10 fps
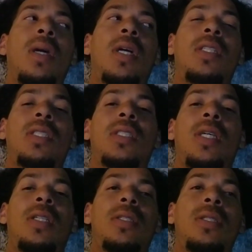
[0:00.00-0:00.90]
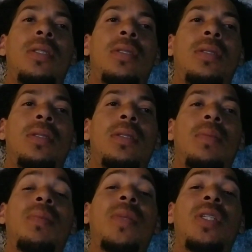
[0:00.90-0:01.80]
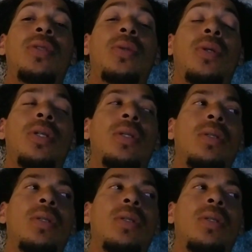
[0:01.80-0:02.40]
I decided to mentor,